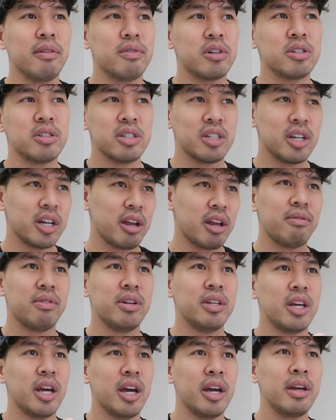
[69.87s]
Versus like
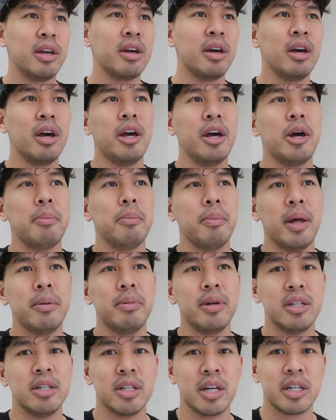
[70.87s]
every day,
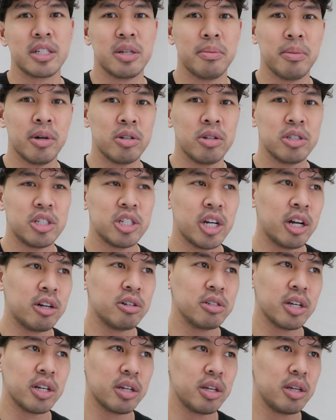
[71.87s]
maybe like some other
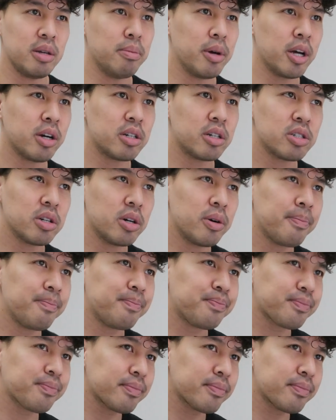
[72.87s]
channels like eBay or so.